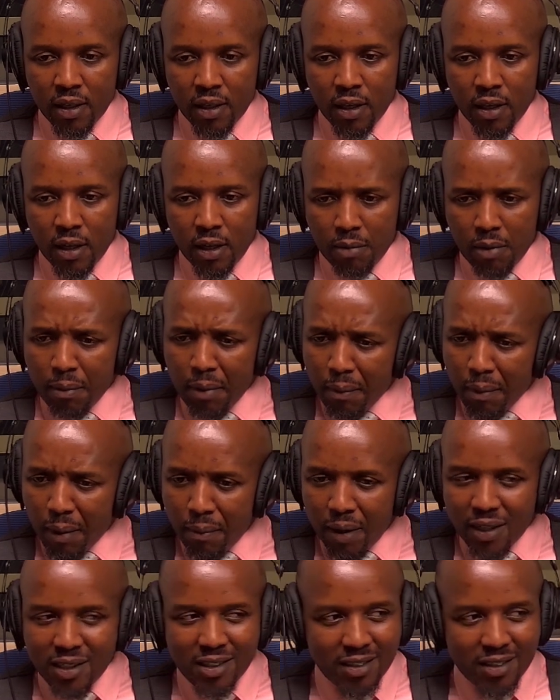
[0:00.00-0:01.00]
Remember,
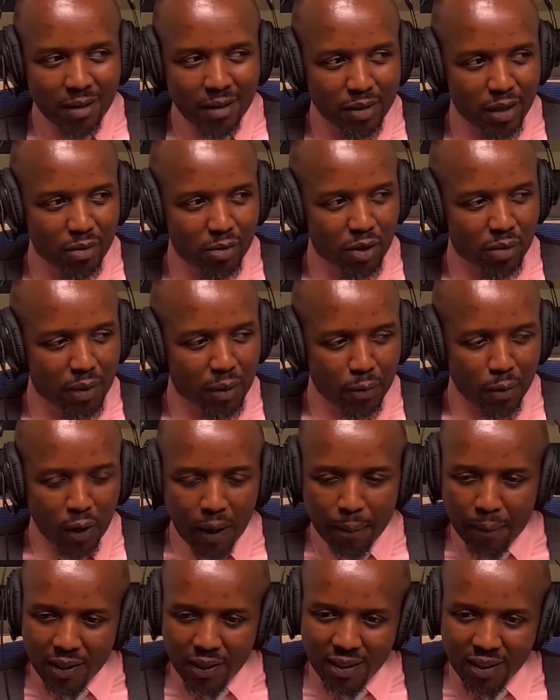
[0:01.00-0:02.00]
Mabati, sometimes when people are
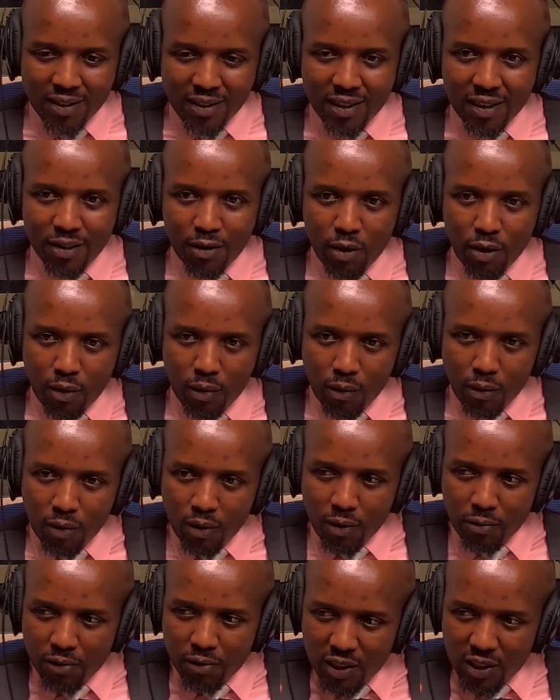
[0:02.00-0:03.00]
purchasing,
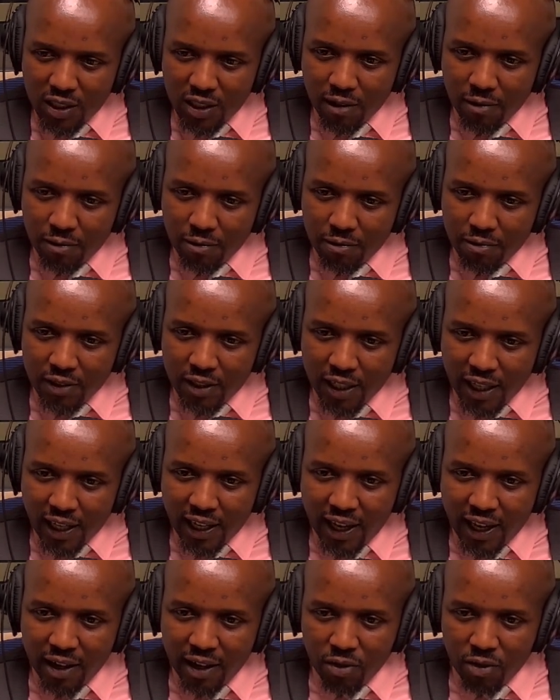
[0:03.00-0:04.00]
they've reached the tail
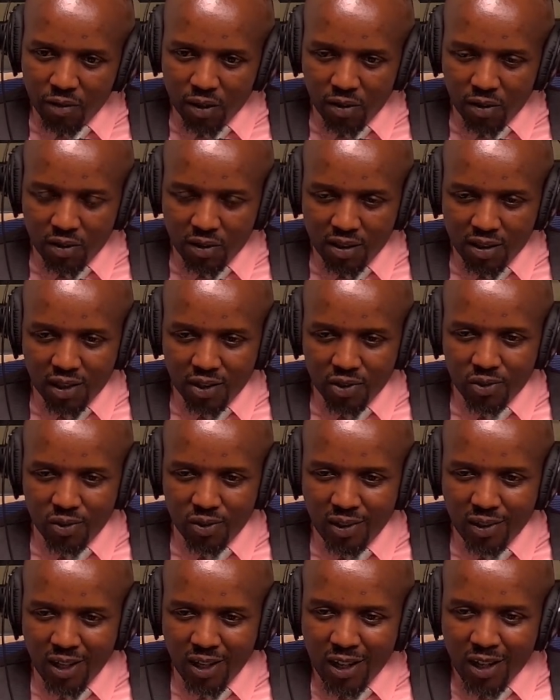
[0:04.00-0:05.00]
end of the
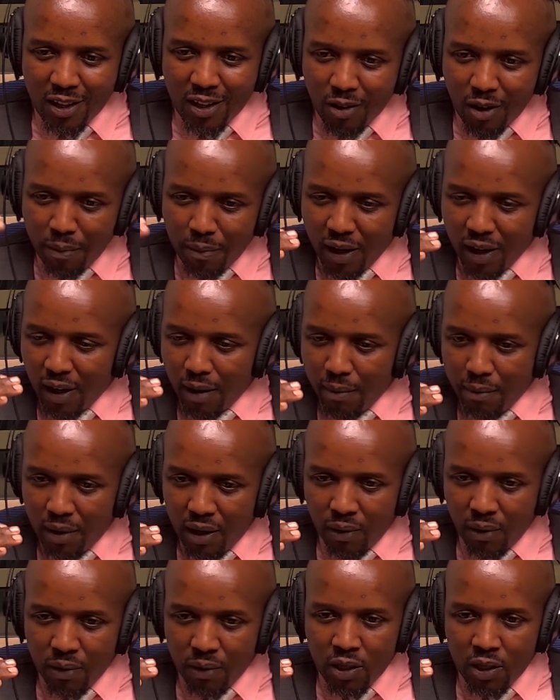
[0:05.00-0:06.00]
construction of
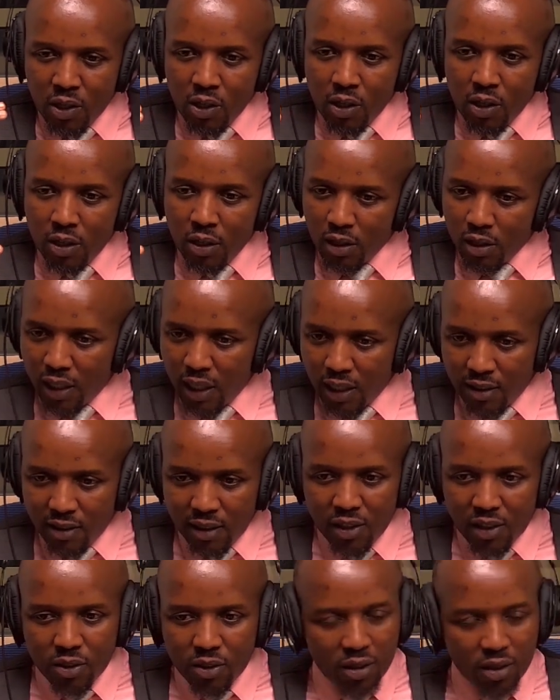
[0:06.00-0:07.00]
Mekambao. Gets
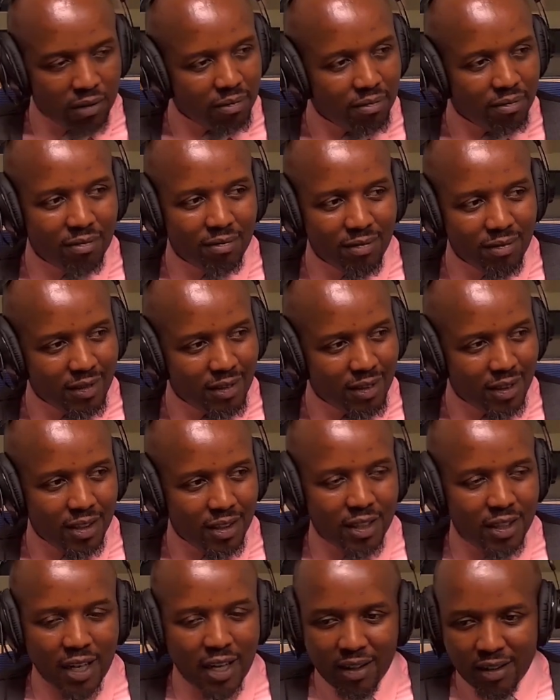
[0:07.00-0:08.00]
rained on,
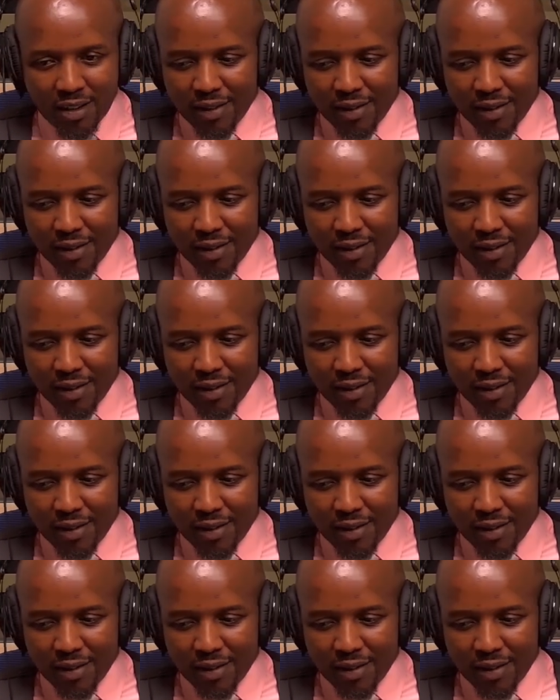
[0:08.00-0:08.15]
done.